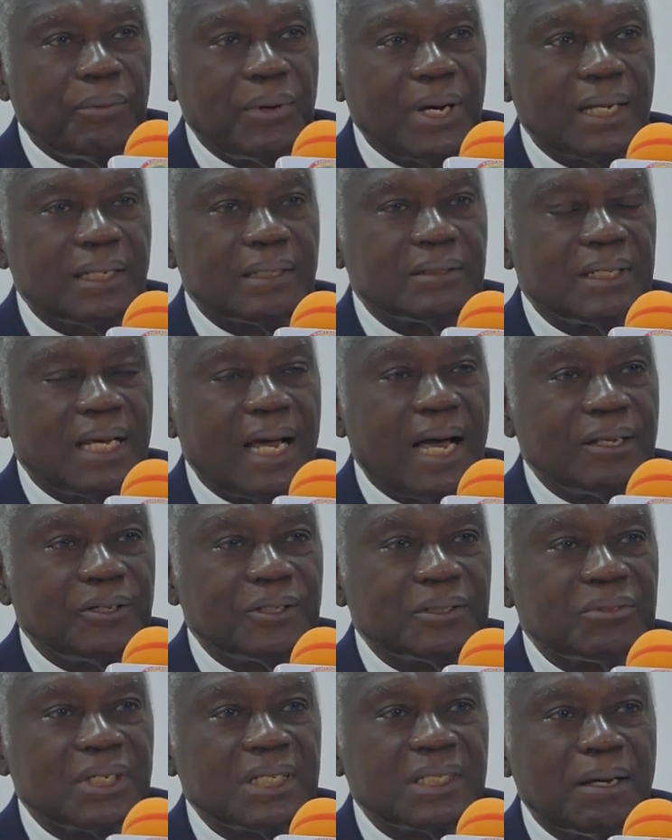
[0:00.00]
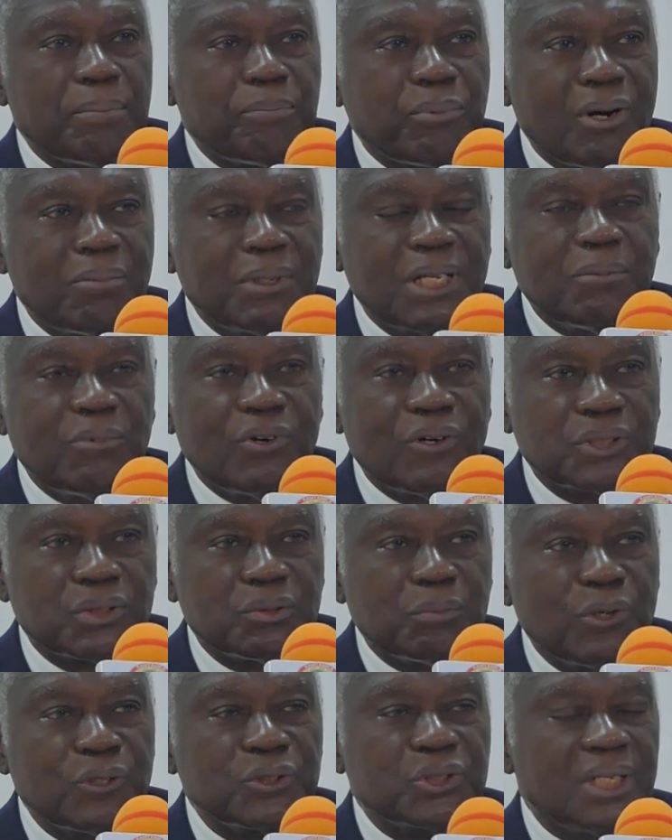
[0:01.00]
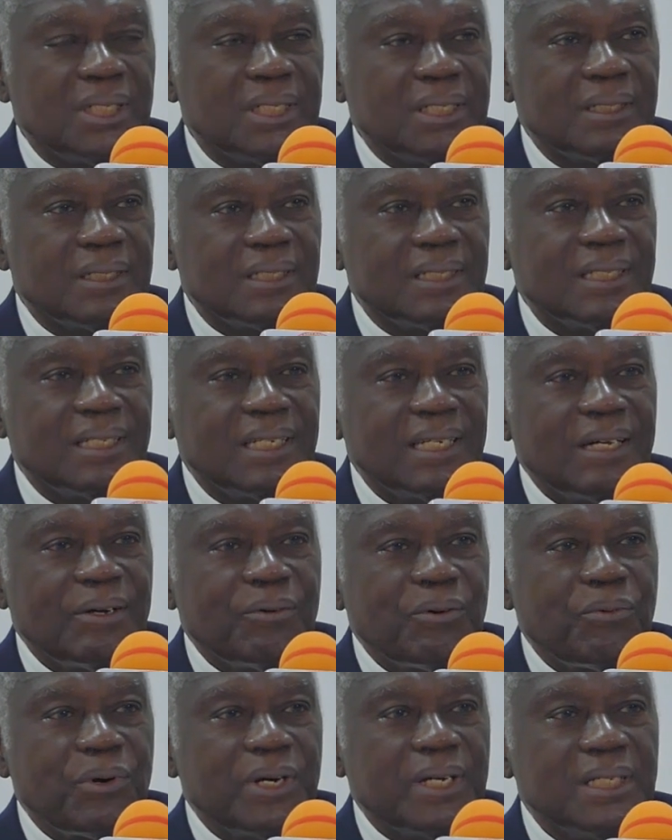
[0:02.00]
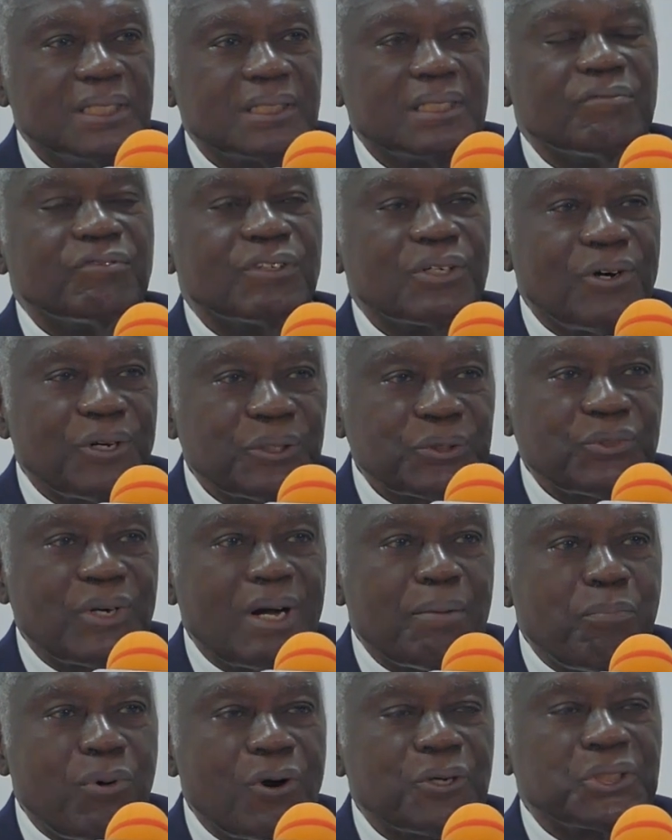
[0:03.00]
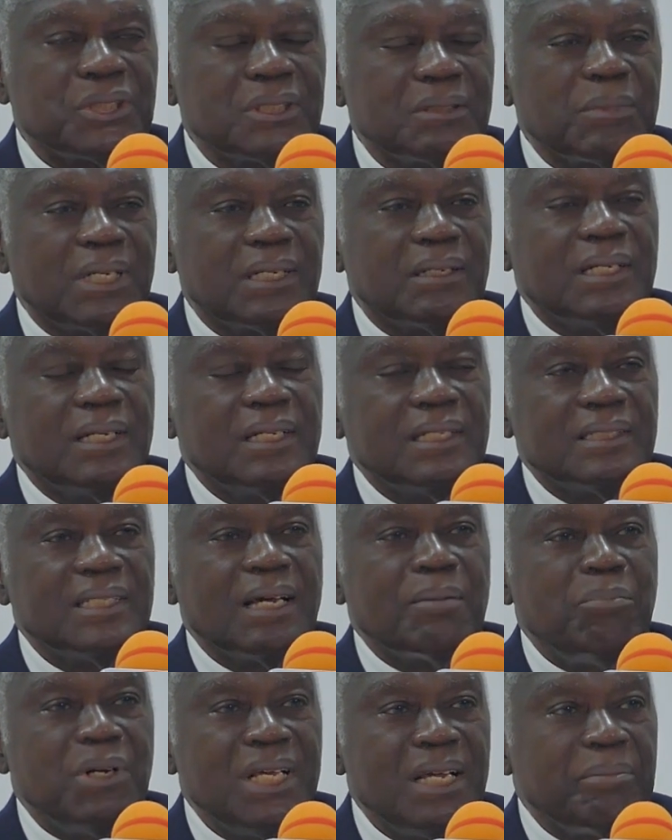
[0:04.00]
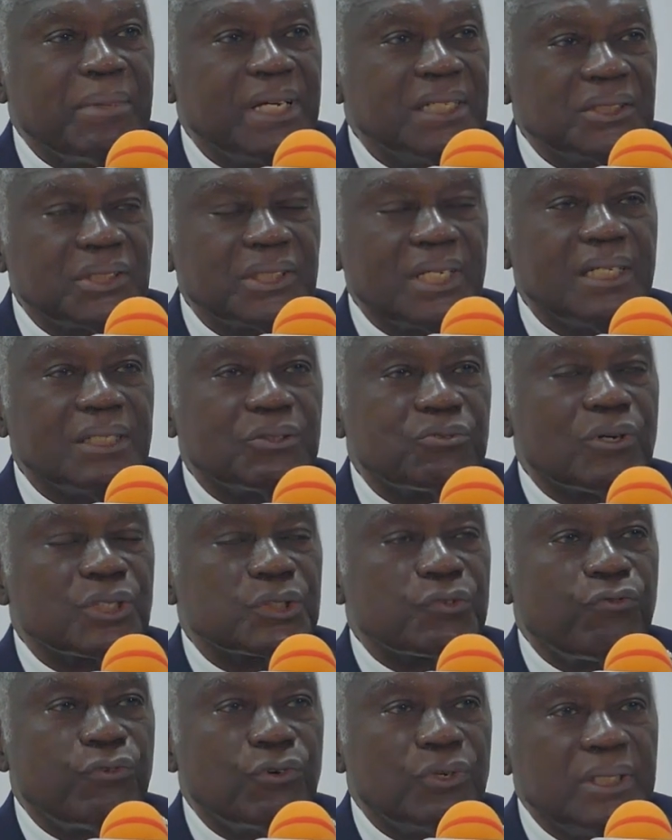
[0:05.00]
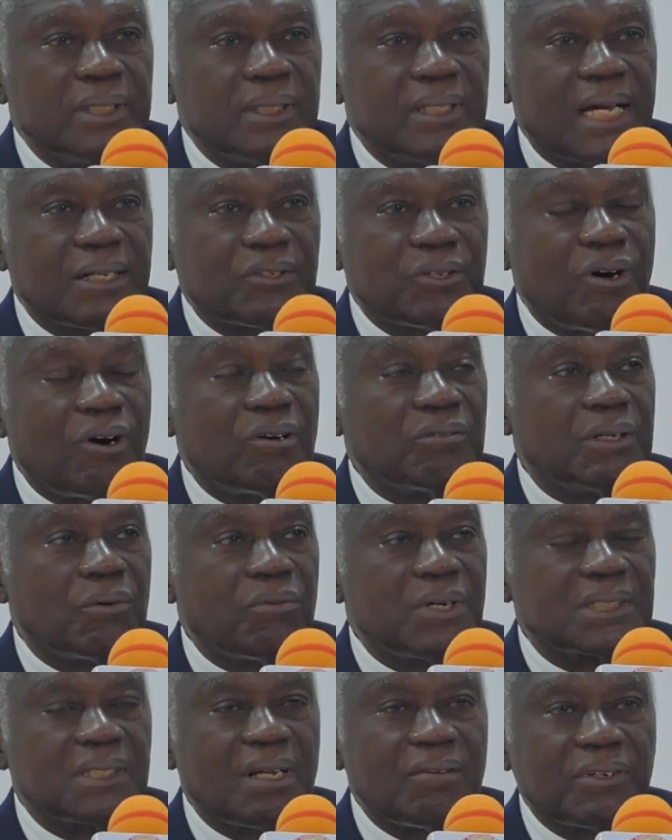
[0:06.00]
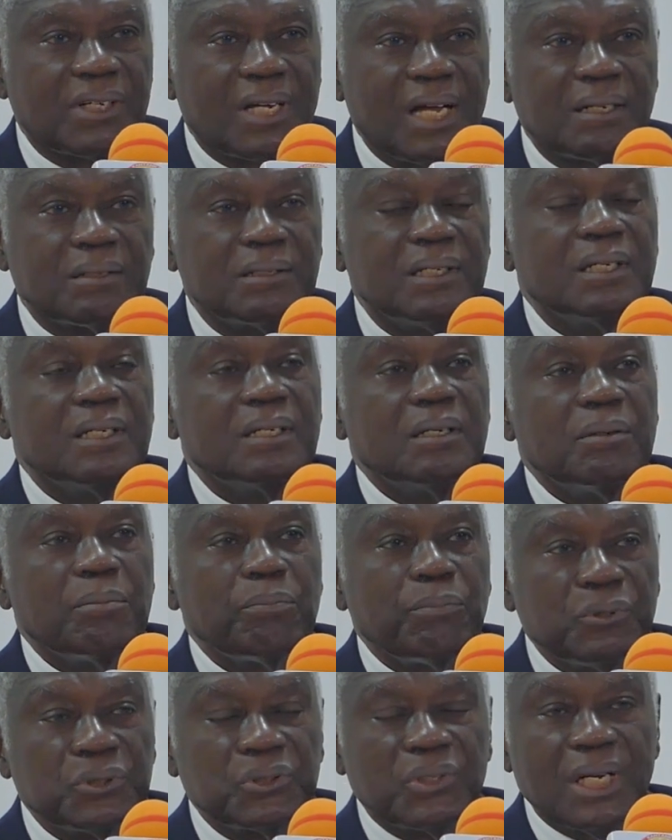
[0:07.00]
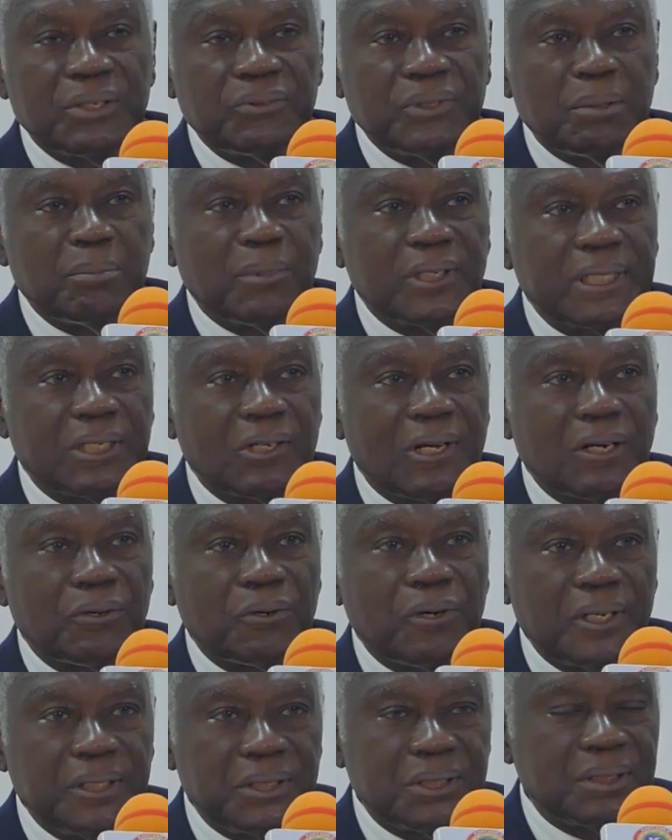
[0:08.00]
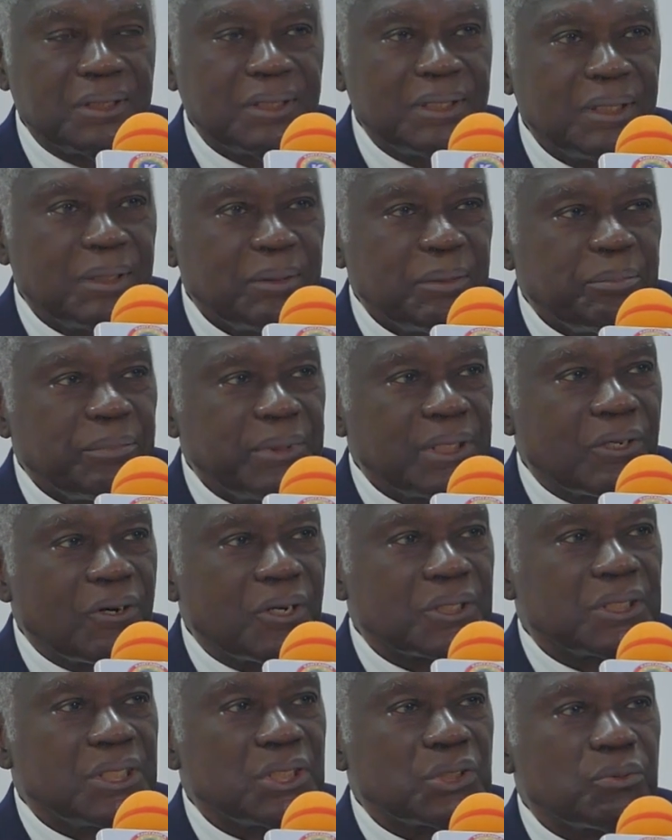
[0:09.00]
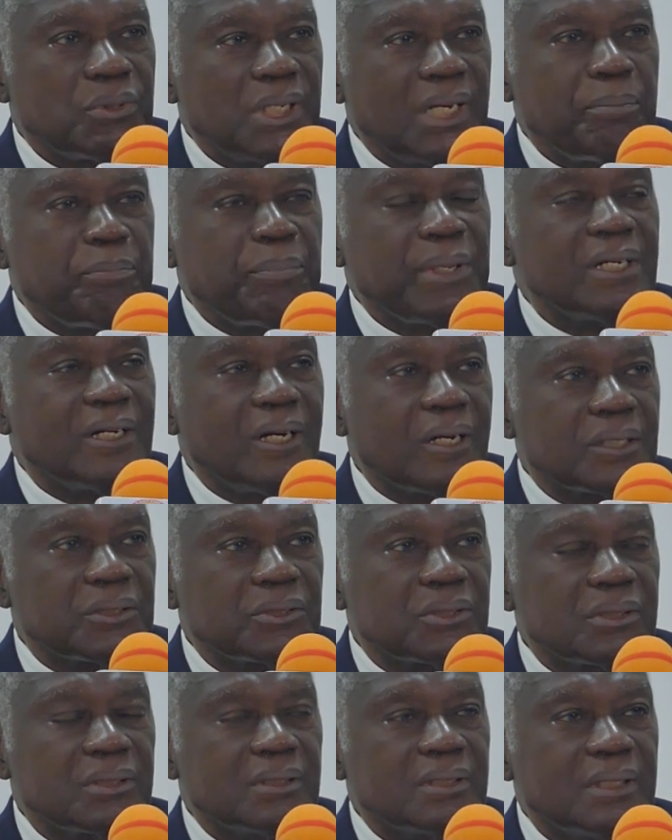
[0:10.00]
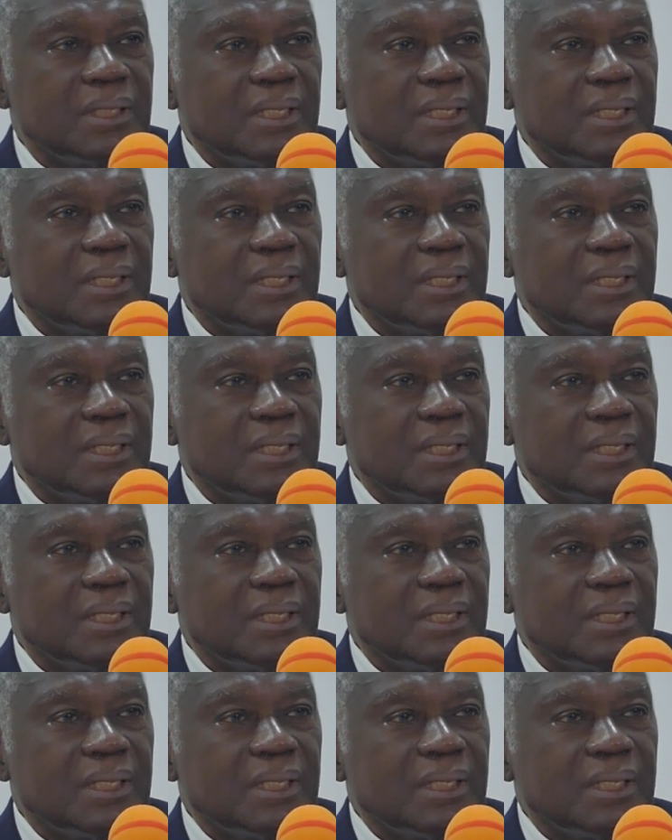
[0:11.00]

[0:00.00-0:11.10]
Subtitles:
Well, I don't think the problem was mostly, it's difficult to apportion the blame and say it was fully that of the West African Postgraduate Medical College. Because these were periods